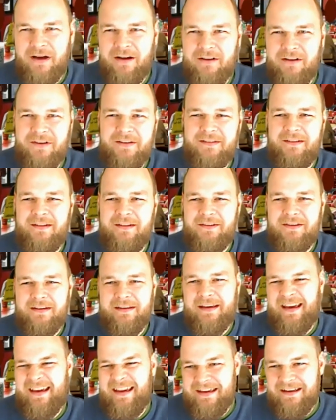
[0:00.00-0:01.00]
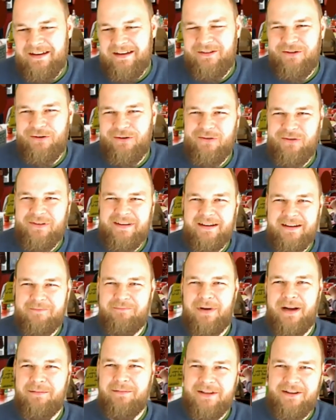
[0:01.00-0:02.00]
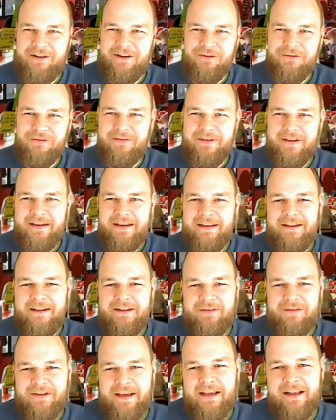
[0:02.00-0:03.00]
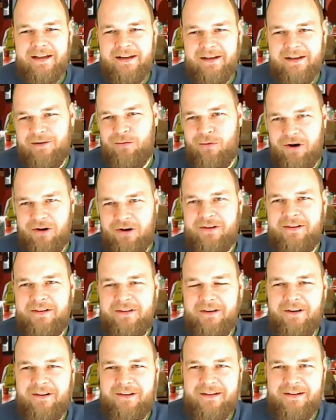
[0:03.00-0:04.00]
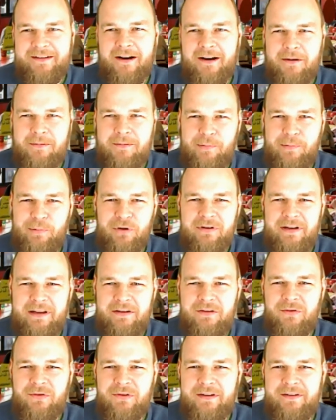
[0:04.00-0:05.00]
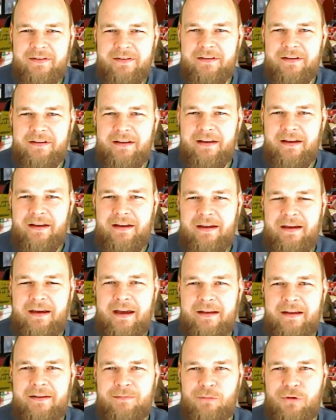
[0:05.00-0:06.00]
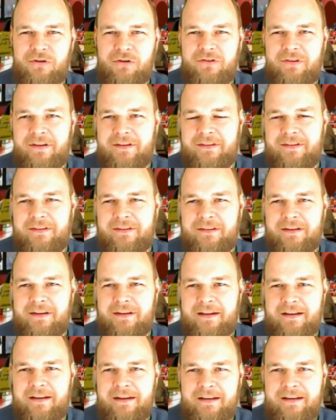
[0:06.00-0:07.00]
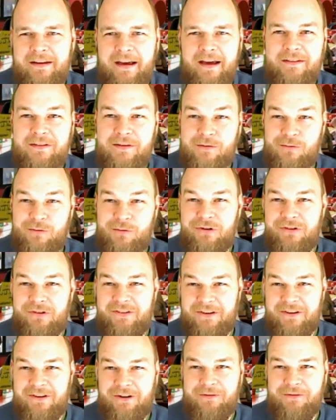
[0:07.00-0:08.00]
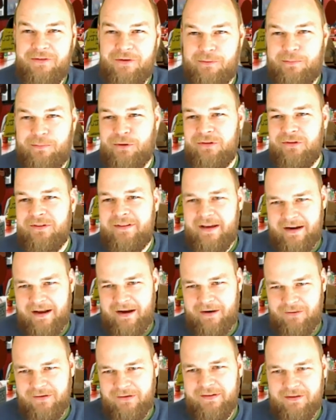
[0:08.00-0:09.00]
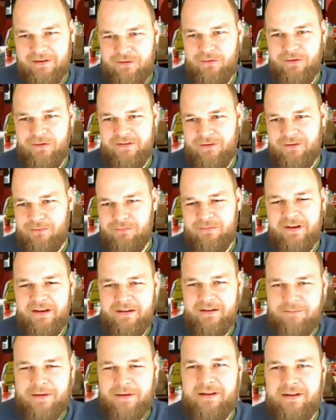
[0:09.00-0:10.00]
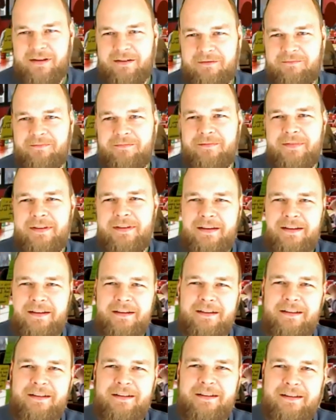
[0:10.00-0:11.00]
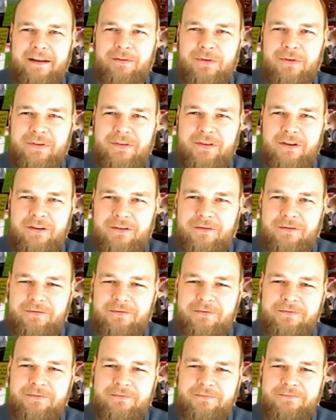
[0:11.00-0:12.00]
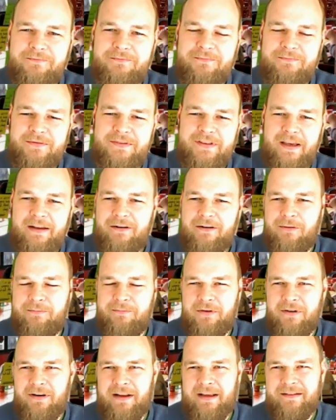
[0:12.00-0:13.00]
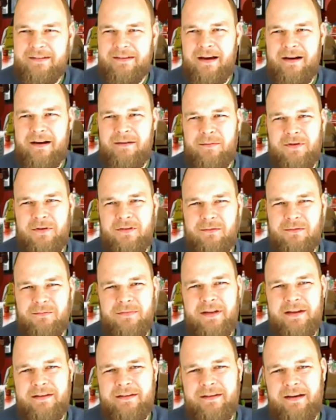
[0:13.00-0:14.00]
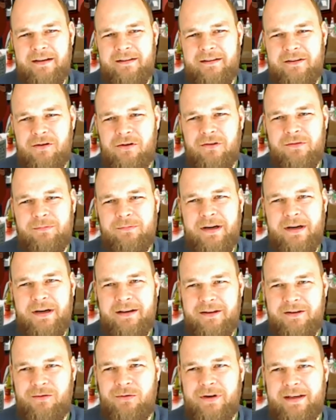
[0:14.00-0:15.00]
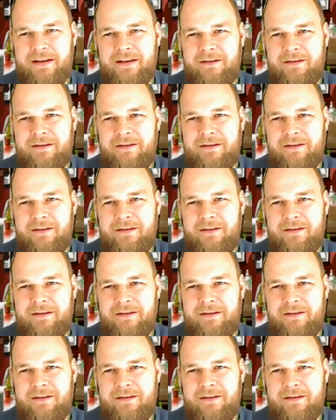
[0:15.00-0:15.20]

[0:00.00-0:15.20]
projects that you can get into, and you probably don't feel the work or the time you're putting into it uh, as much as as you would, you know, if you were putting ten hours into a subject, maybe you, that was sort of setting up for an exam or something like that. It goes by quick.